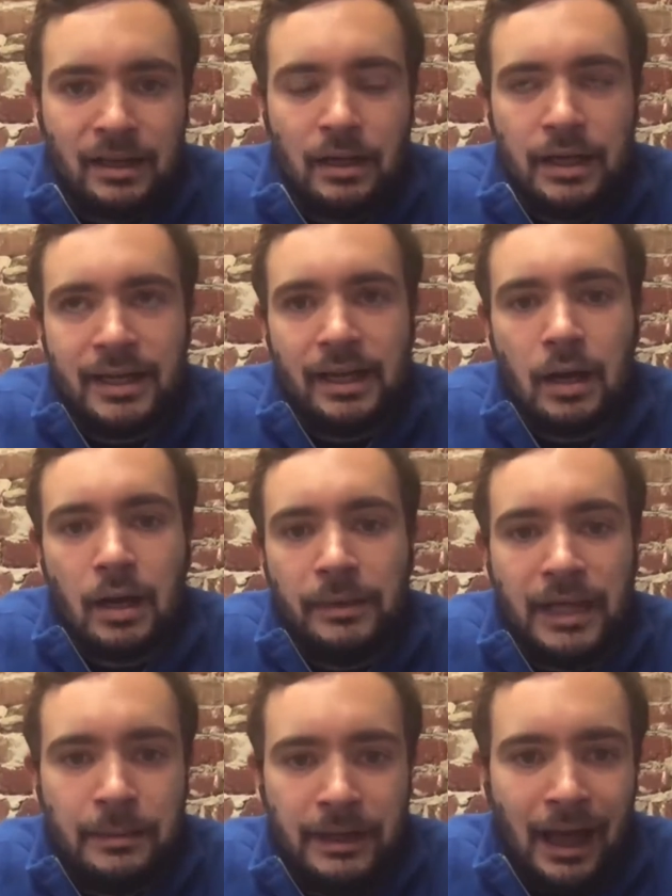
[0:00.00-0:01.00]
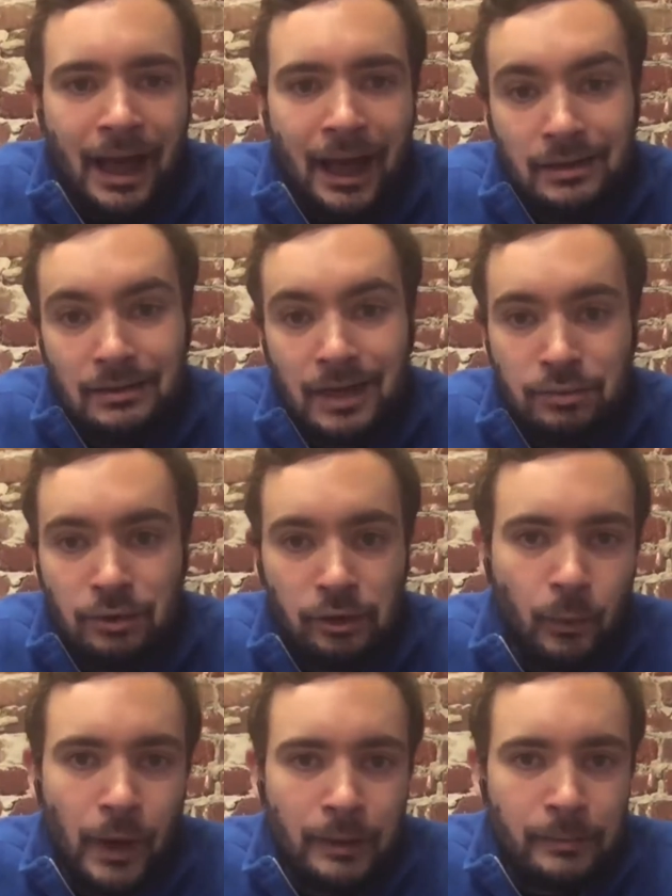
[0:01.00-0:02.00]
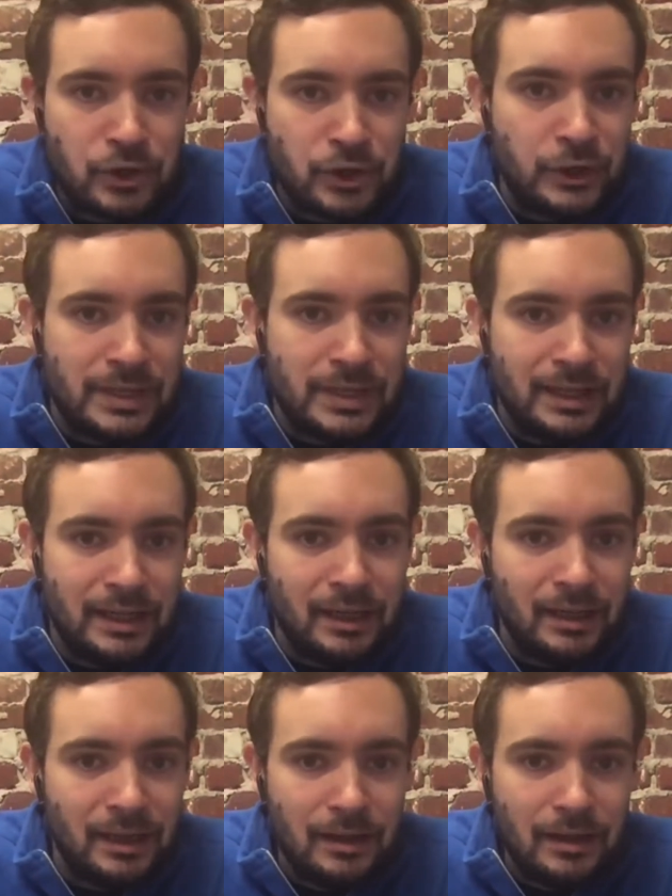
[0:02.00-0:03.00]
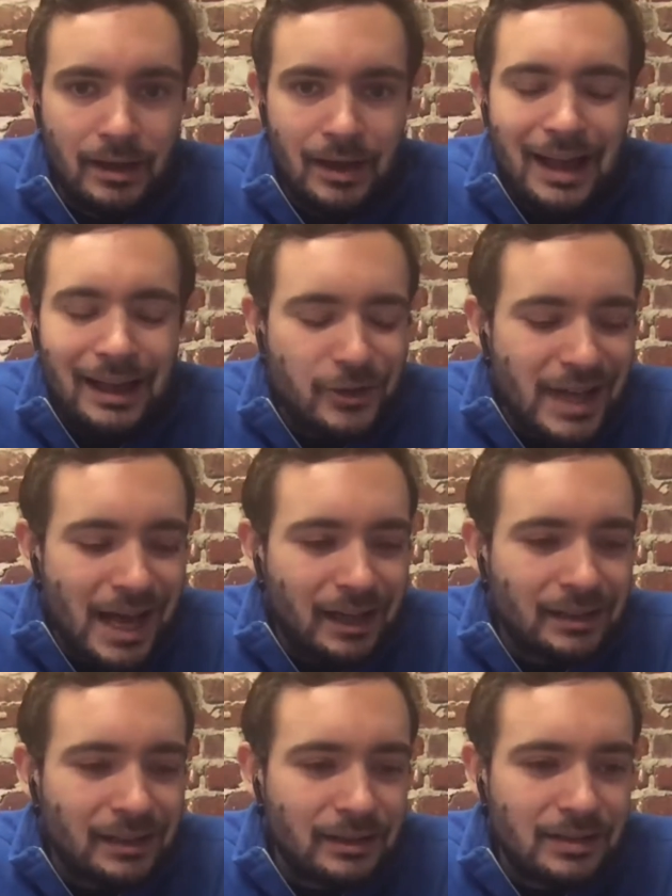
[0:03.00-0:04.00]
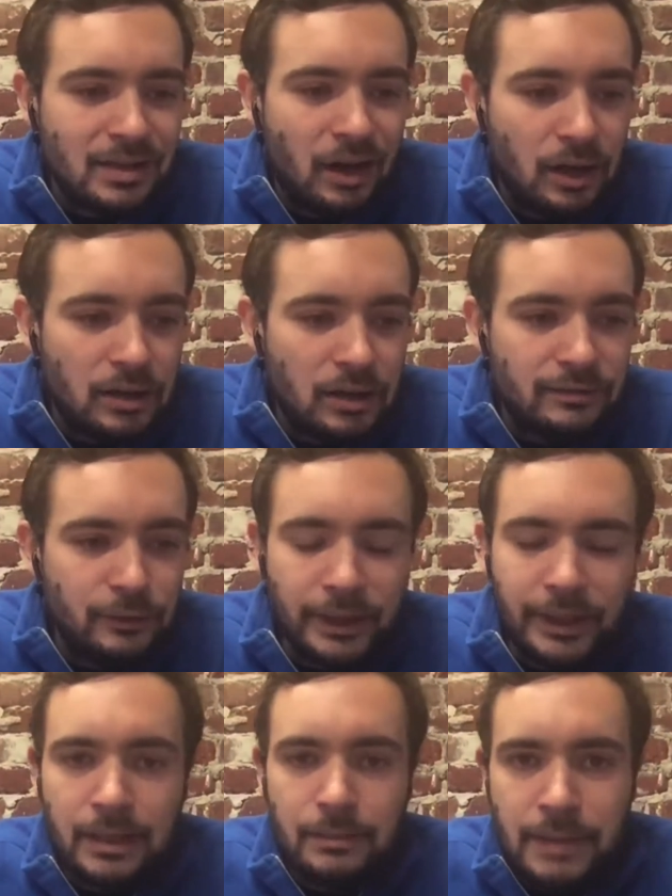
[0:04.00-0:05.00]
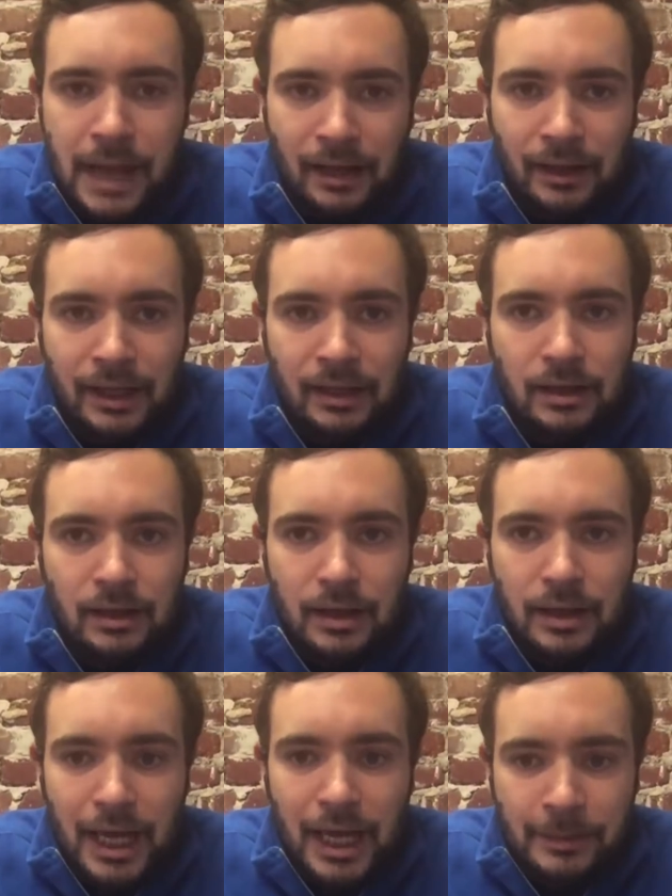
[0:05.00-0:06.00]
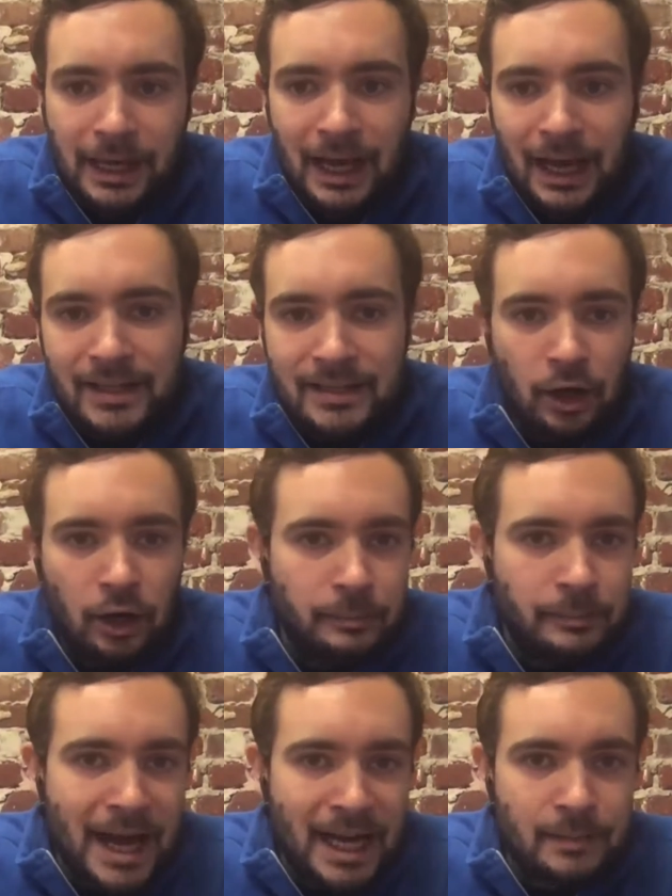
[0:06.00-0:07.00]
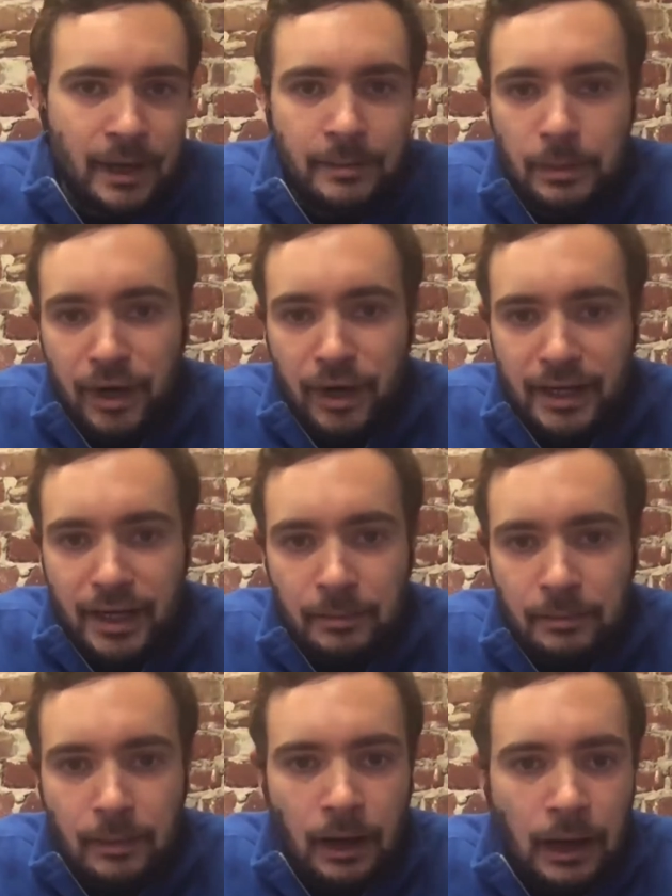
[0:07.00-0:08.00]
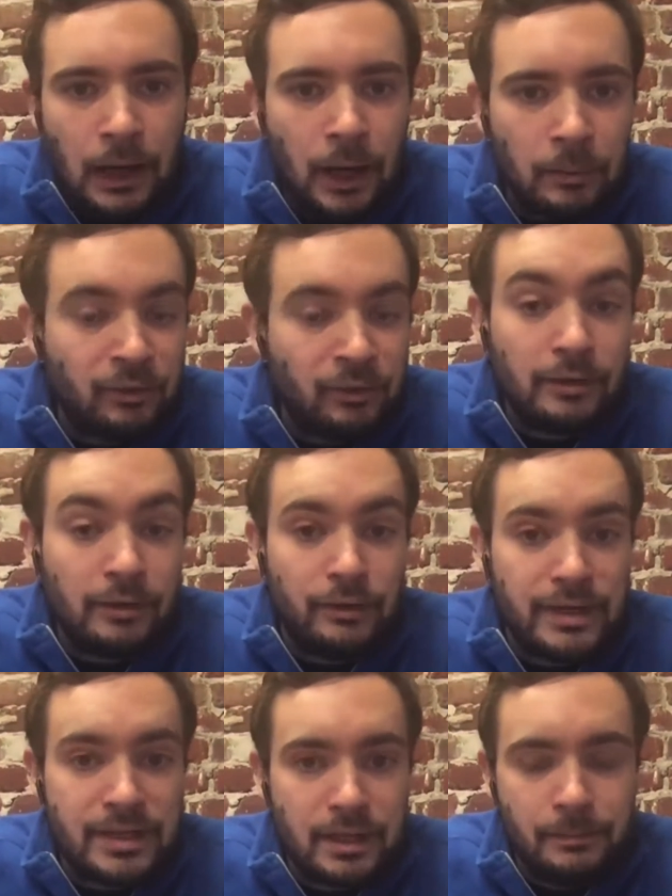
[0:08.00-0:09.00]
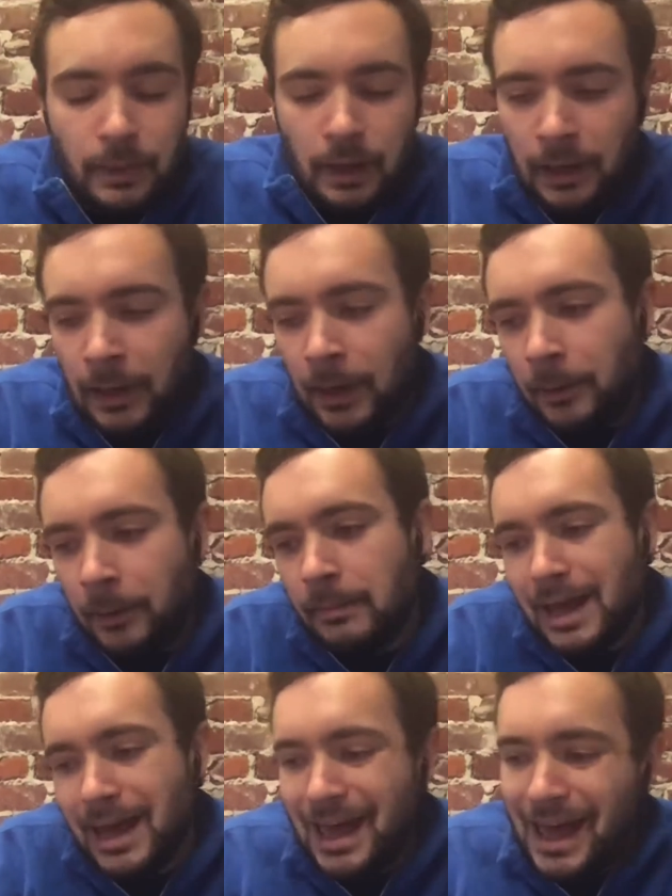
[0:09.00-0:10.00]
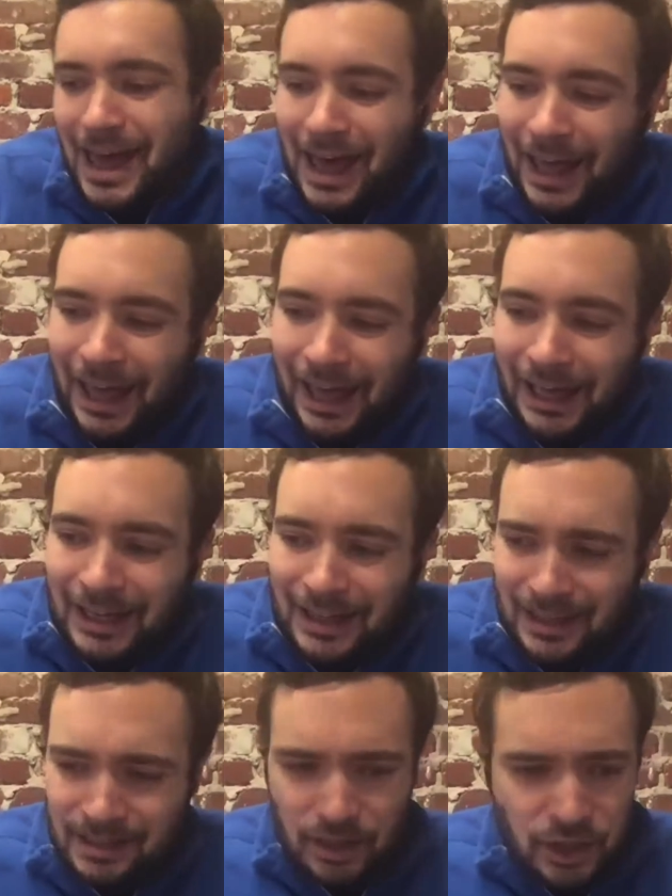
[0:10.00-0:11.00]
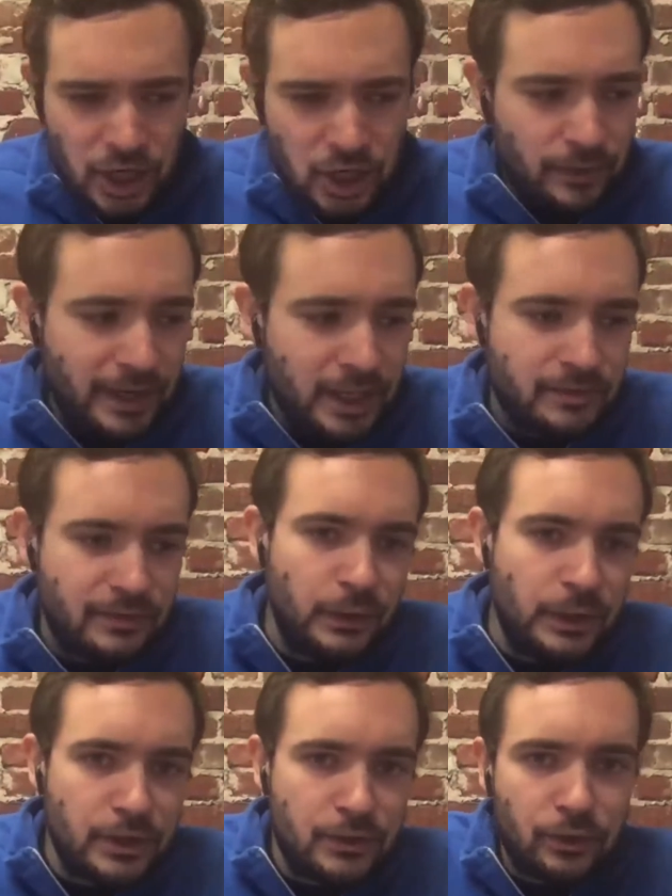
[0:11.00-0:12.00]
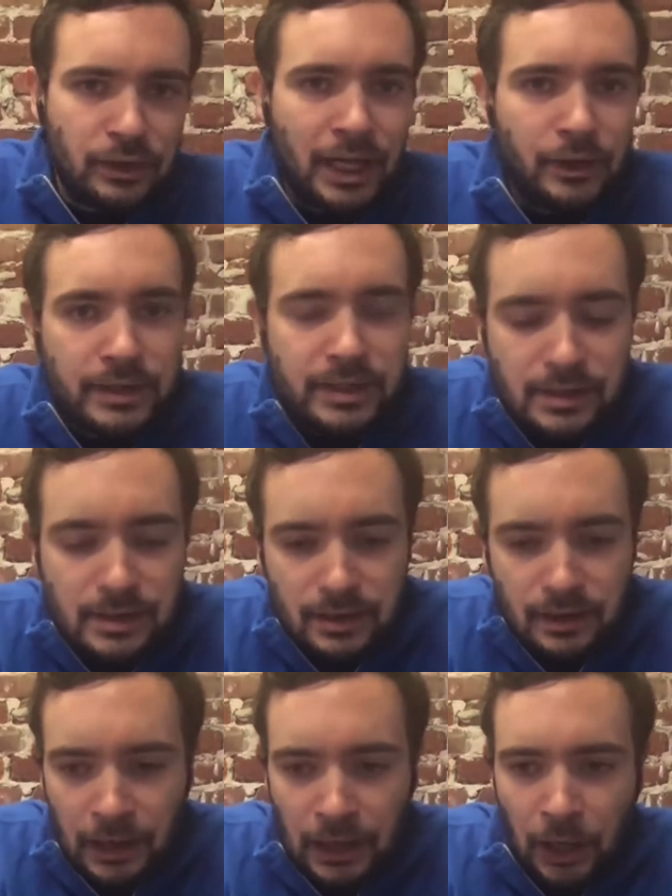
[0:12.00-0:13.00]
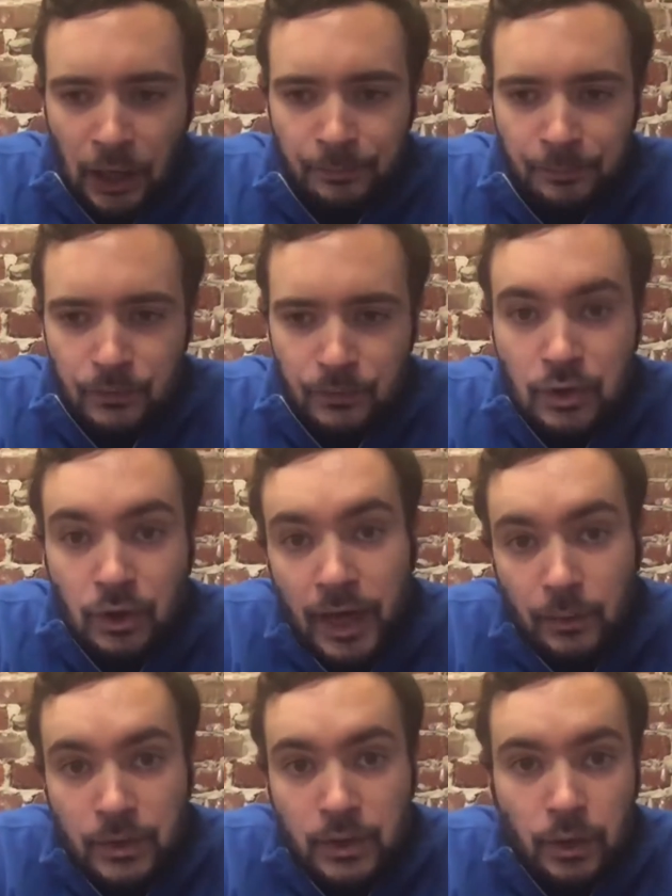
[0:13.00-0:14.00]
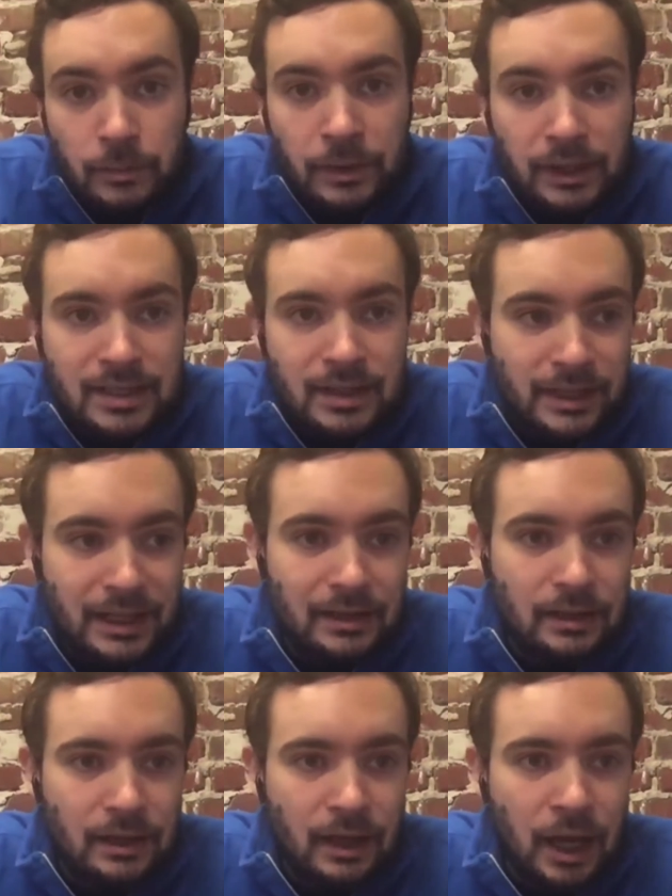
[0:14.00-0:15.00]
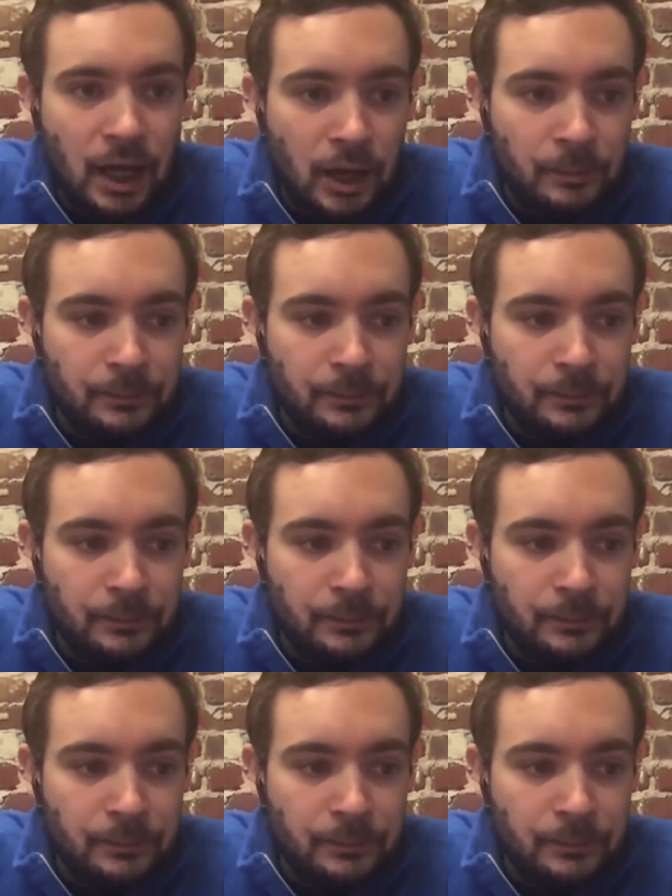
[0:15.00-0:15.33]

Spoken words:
It's like a company API. And at ProgrammableWeb, I'm sure you see there's not a ton of really compelling APIs that aren't backed by a big brand name for whatever reason. And I think it's going to change over the next few years for a lot of reasons. So we're building something,